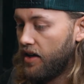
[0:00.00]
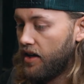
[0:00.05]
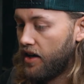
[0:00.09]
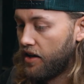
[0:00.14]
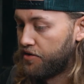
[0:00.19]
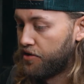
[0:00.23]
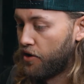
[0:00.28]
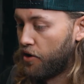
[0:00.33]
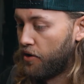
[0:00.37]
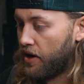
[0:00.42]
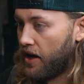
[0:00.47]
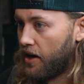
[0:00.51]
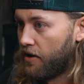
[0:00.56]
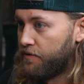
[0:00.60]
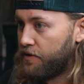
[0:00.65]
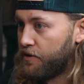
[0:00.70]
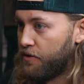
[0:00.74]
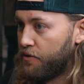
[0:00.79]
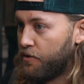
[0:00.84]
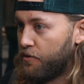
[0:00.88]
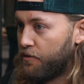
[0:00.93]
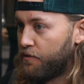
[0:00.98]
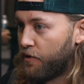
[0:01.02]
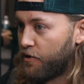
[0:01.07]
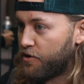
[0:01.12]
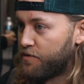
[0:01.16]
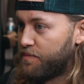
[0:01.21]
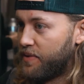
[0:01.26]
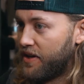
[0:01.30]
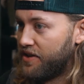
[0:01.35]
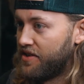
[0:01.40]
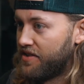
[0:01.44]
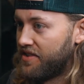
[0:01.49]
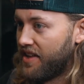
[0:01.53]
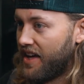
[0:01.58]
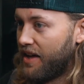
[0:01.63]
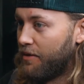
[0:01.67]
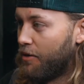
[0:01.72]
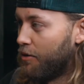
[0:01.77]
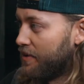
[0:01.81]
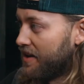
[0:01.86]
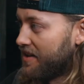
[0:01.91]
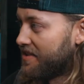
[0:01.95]
he's throwing out a few first pitches at
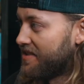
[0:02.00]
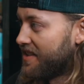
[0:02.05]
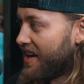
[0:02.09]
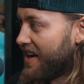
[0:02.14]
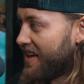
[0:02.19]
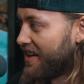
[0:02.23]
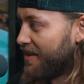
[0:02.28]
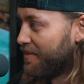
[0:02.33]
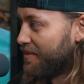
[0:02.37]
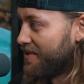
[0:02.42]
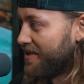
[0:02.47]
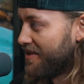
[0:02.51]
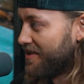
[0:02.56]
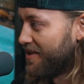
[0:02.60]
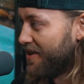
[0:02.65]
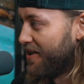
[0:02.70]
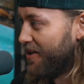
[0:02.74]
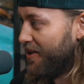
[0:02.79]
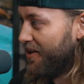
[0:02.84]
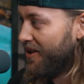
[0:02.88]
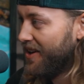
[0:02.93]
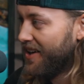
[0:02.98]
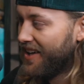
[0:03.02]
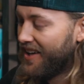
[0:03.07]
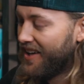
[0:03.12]
MLB stadiums. And so